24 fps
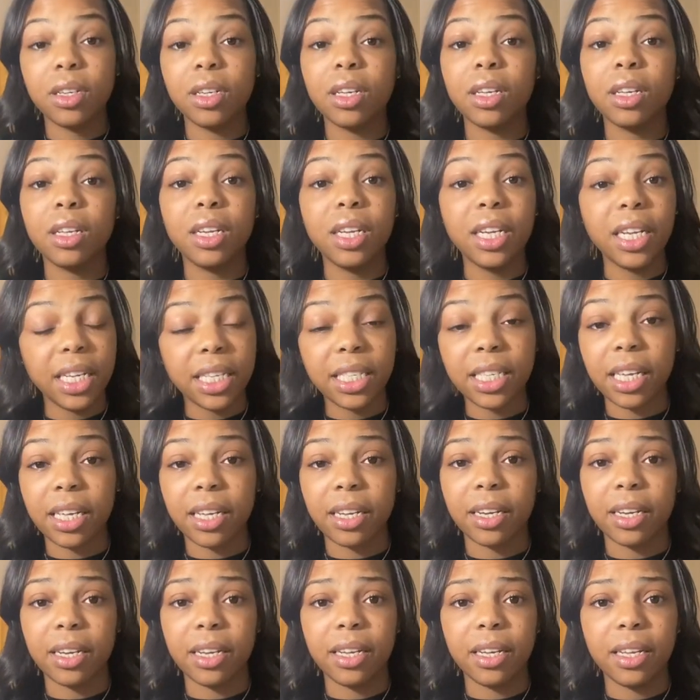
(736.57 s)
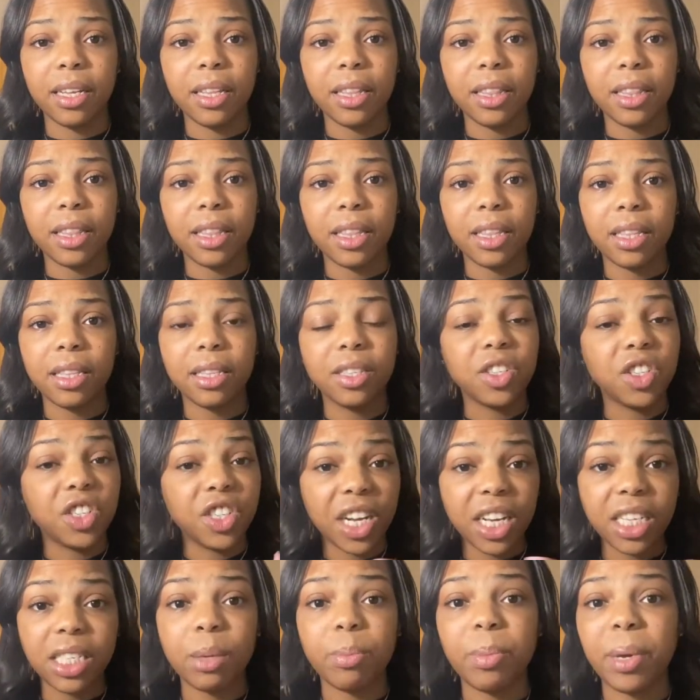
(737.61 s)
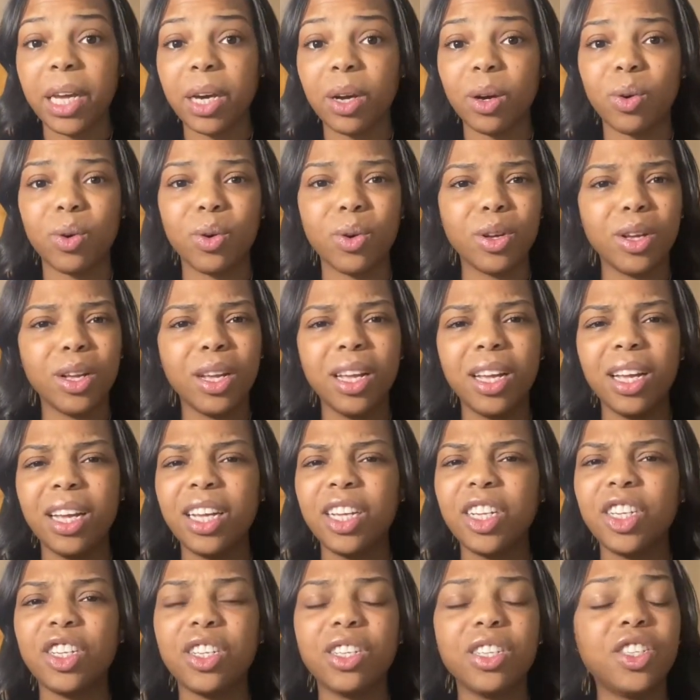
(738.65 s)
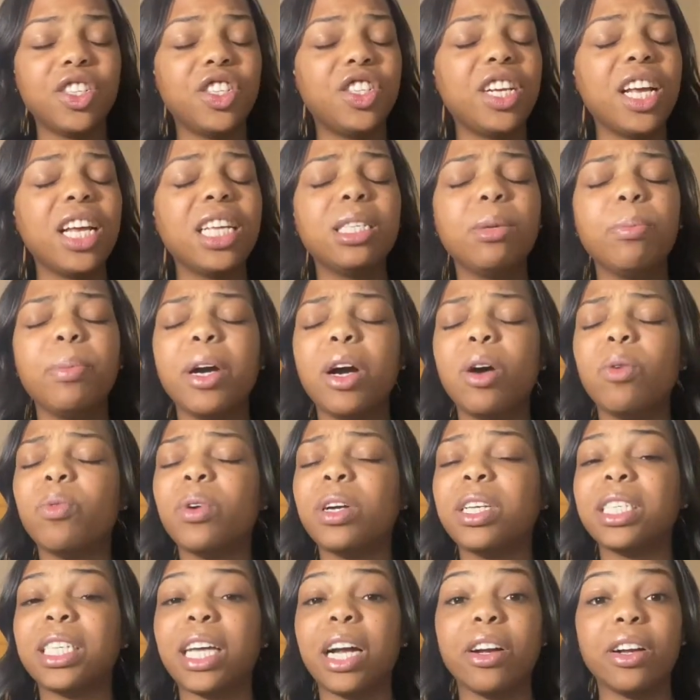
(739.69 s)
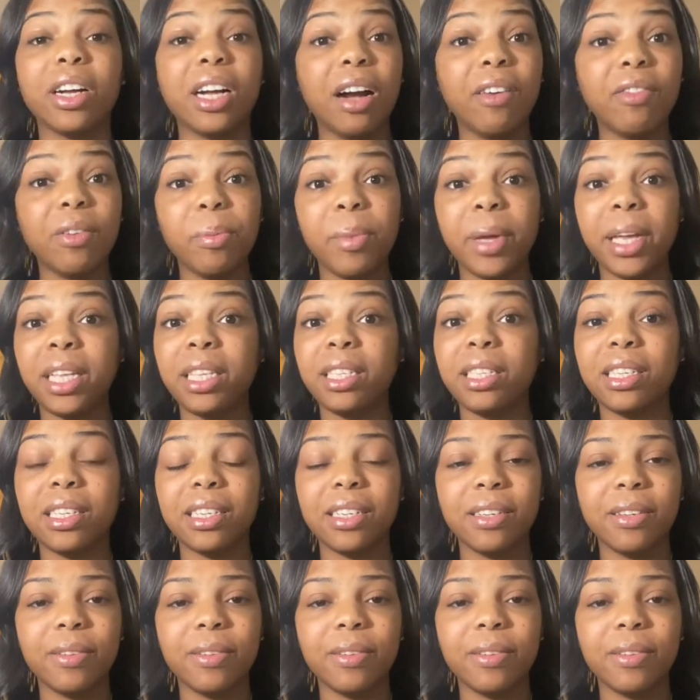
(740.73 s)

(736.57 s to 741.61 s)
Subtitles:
listen, Jezebel runs our government.